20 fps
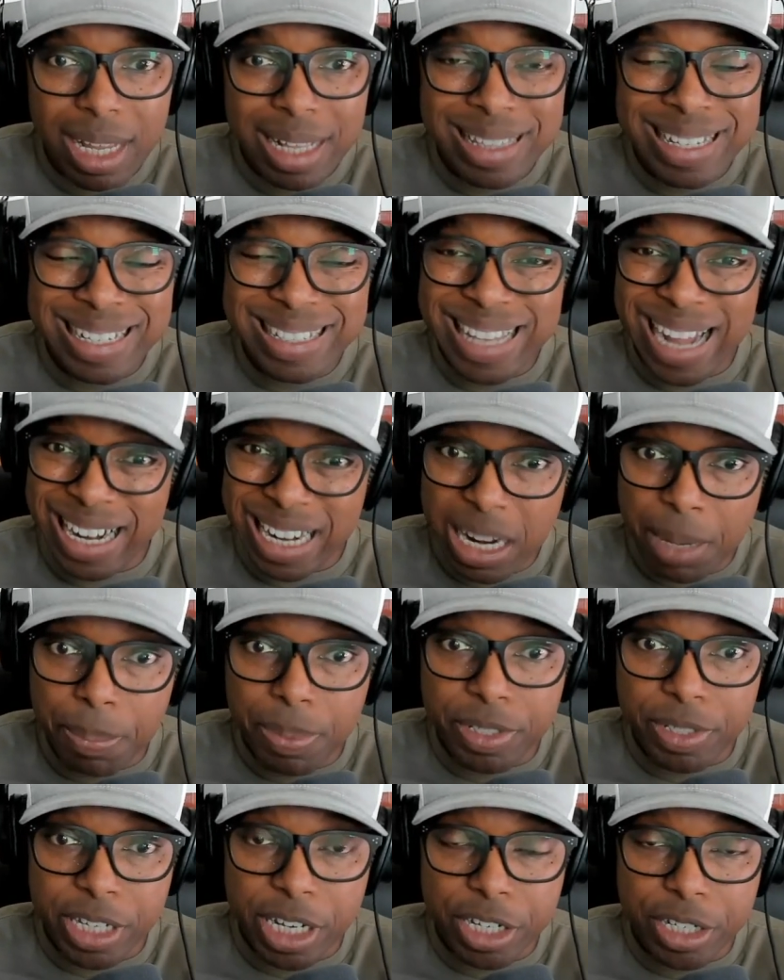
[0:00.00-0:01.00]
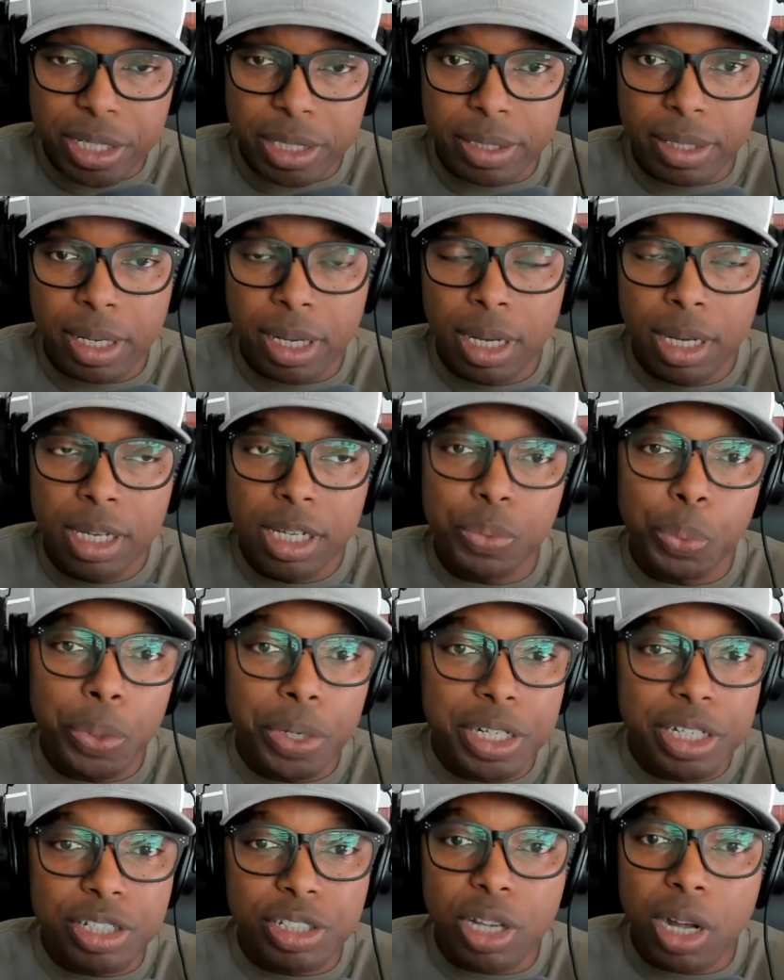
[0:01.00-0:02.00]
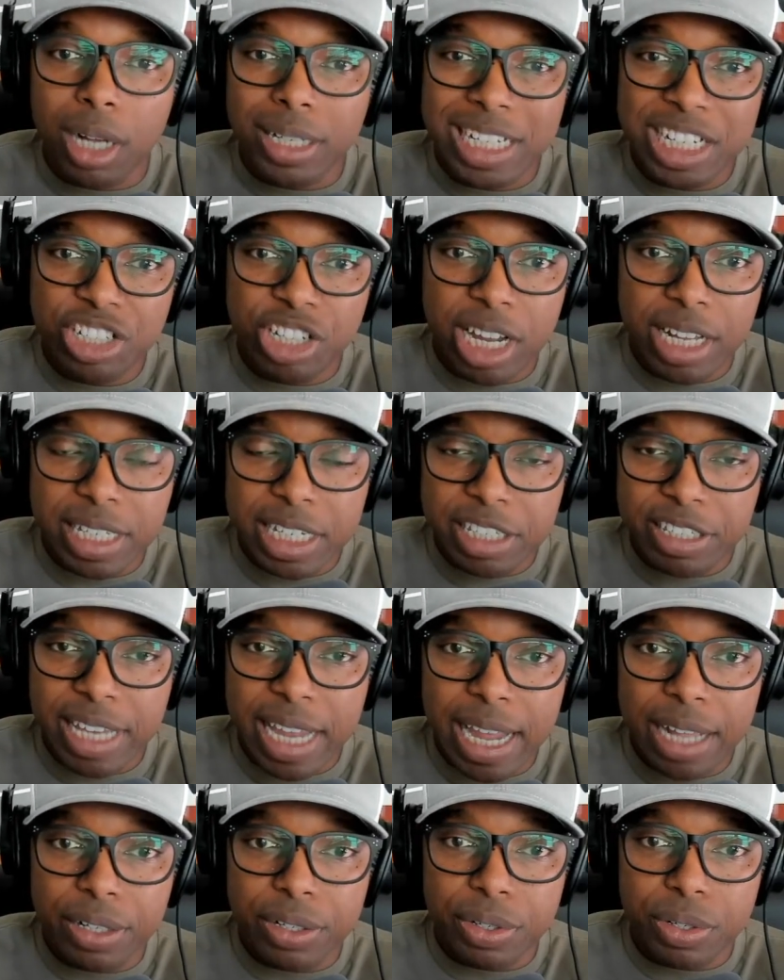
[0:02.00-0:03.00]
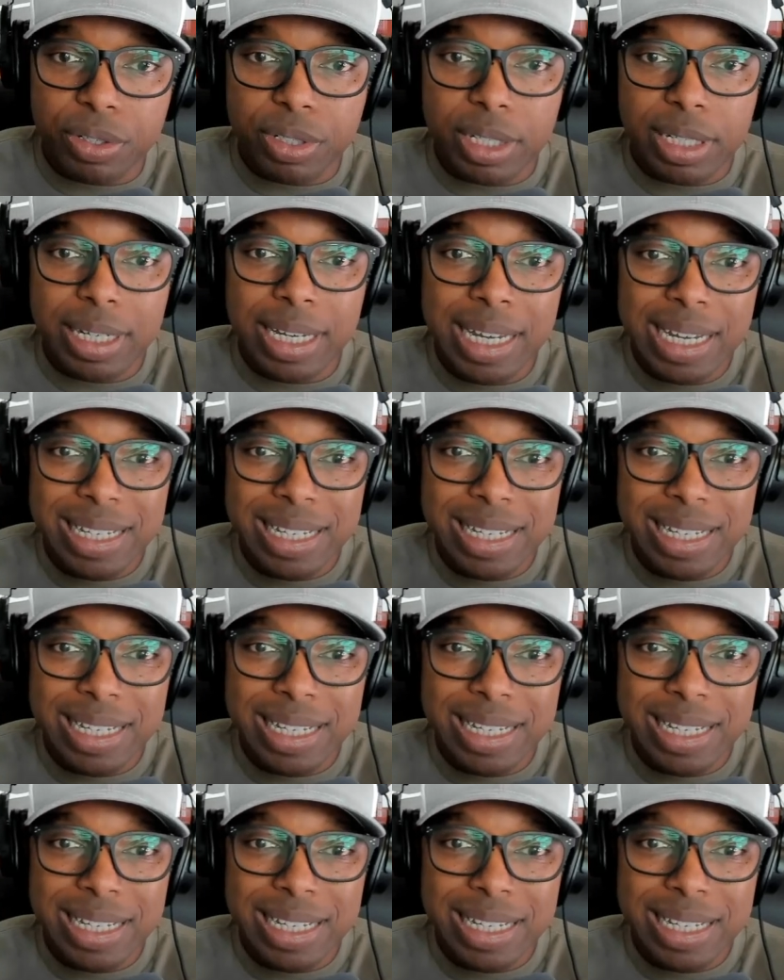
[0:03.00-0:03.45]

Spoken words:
the tight end position? We just saw that JT Sanders